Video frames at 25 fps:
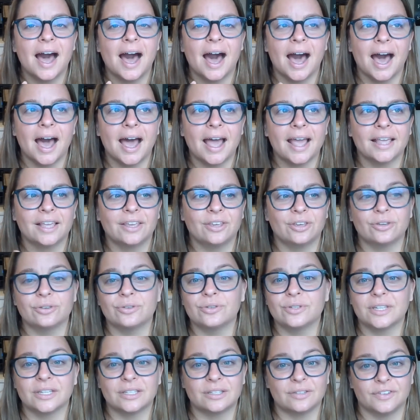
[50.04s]
I
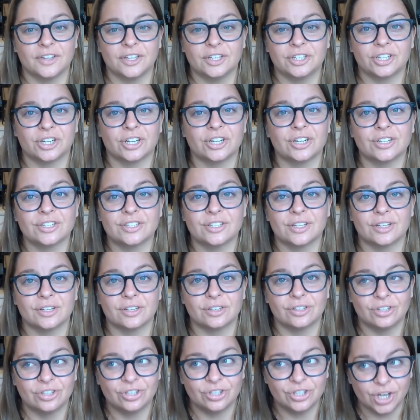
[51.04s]
use its features
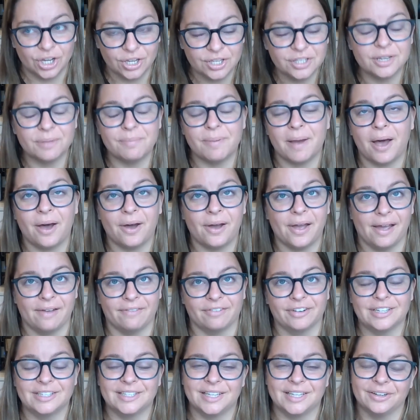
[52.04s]
just about
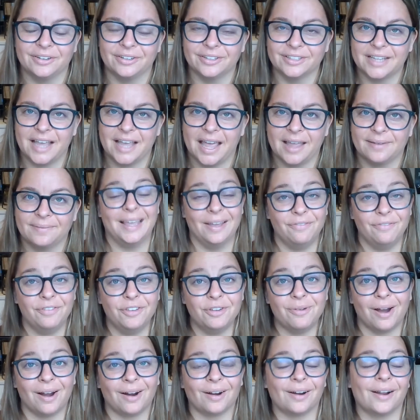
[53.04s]
every single day. If you
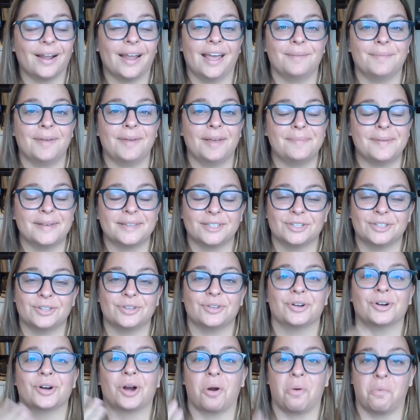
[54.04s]
are a handmade business
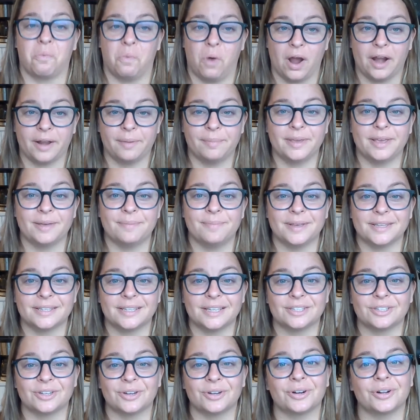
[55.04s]
owner or want to be a
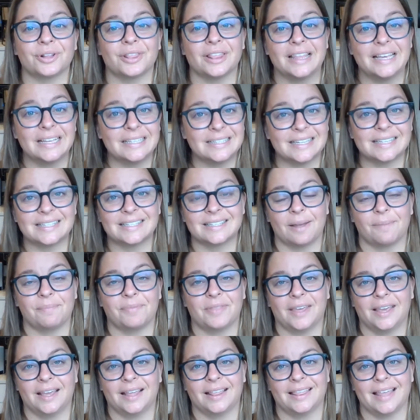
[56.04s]
business owner, this is
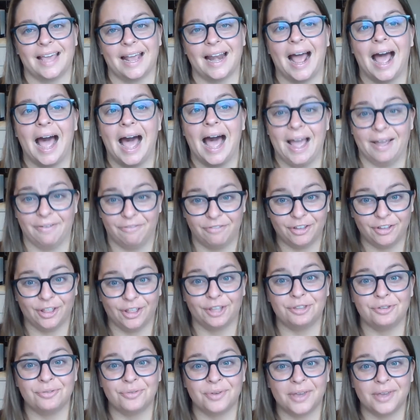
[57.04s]
something that I feel
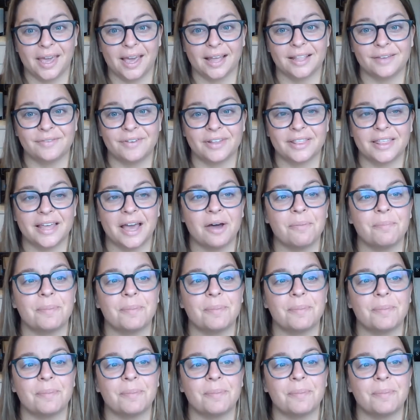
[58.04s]
like you can't live without.